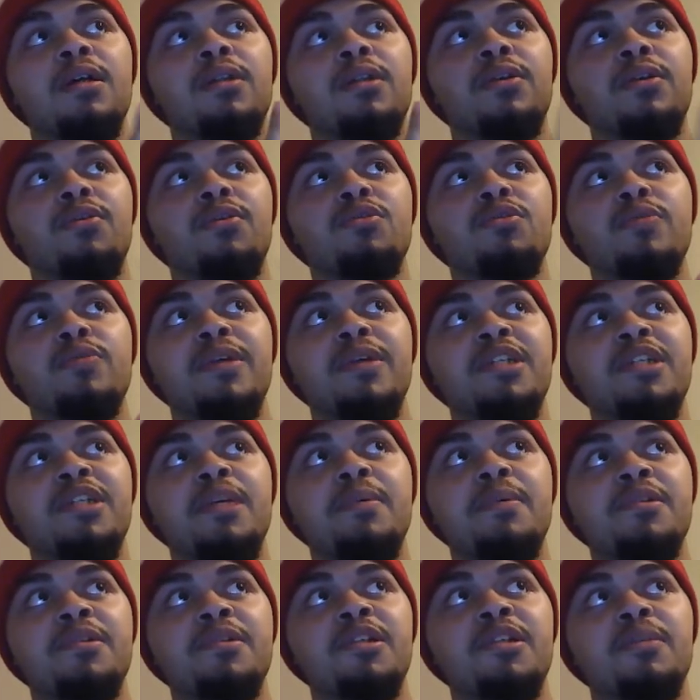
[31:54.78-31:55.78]
the Cruiserweight
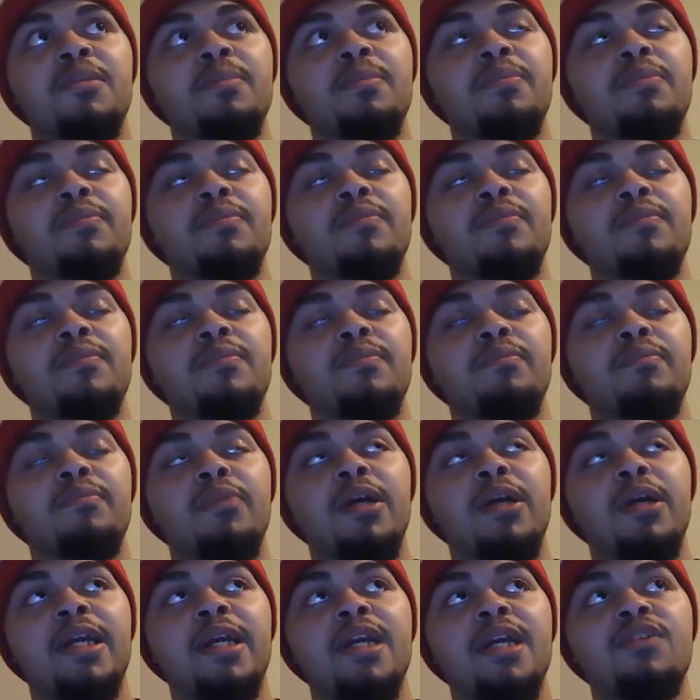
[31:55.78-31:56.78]
Championship
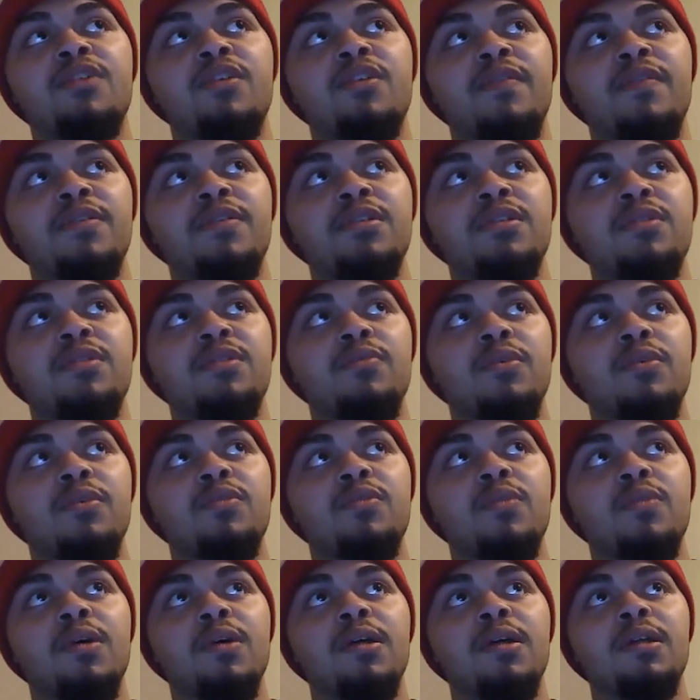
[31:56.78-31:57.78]
Brian Kendrick versus Rich
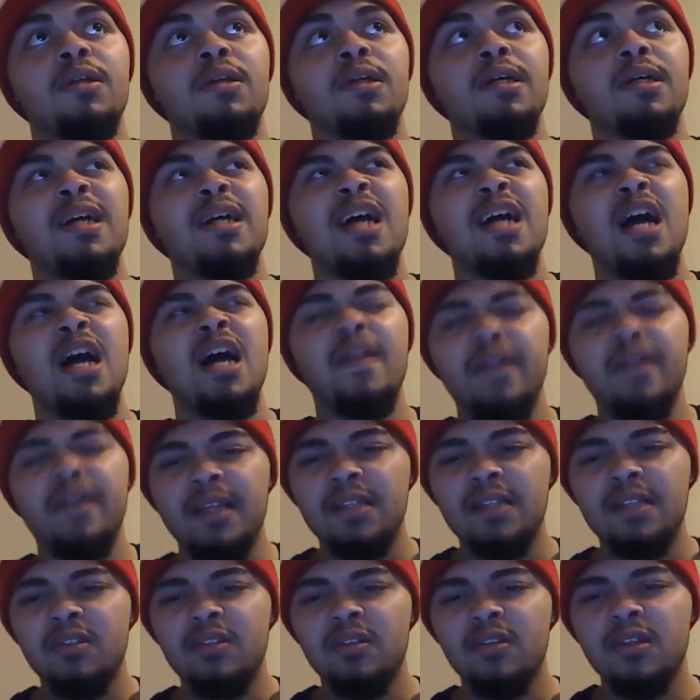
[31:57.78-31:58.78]
Swann. I think
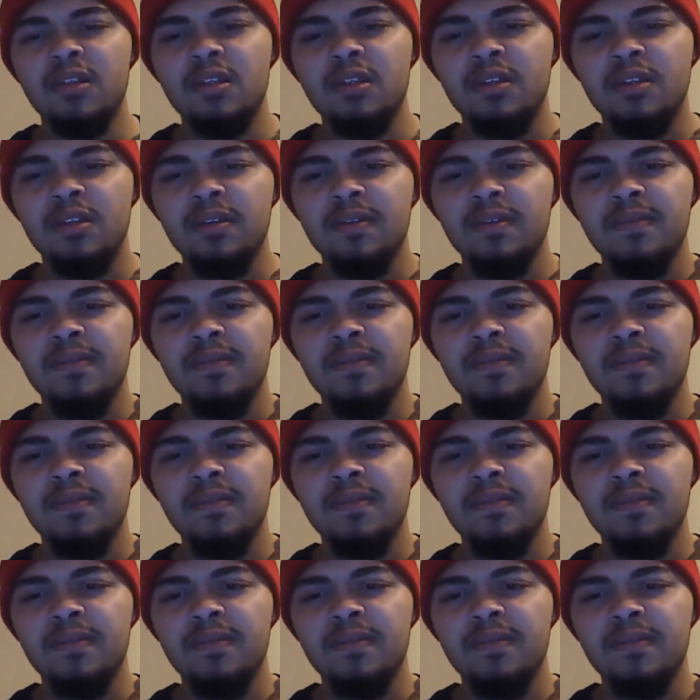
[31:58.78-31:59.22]
that's on the.